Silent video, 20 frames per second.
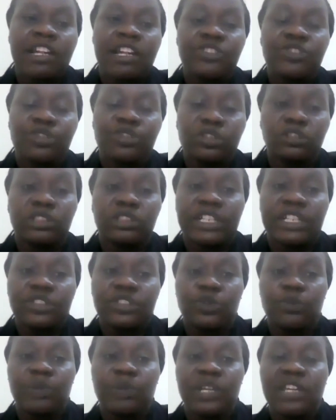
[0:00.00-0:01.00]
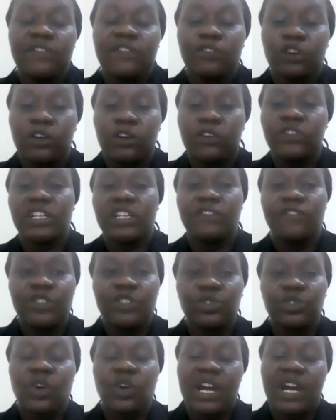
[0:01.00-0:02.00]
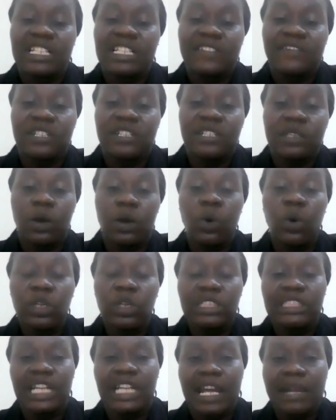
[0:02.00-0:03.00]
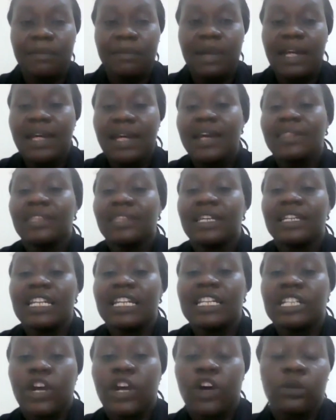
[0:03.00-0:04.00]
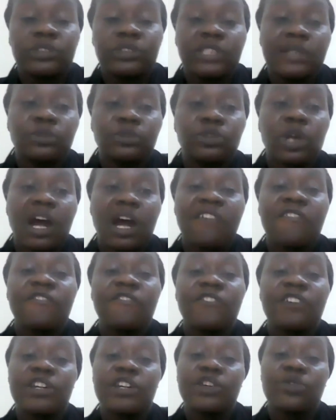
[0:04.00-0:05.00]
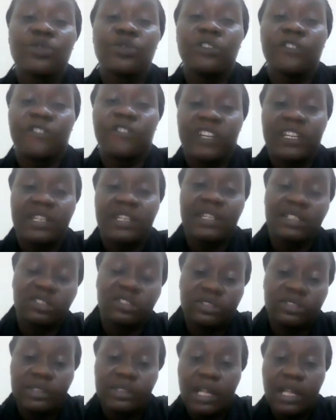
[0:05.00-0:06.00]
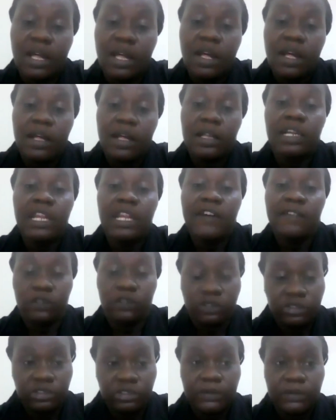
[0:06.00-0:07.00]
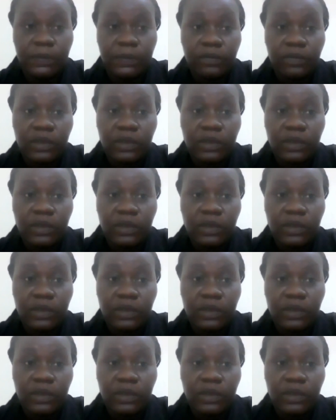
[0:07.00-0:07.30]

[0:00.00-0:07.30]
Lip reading: encourage children to be involved in physical activity the whole time, then it helps them to have very good fitness levels.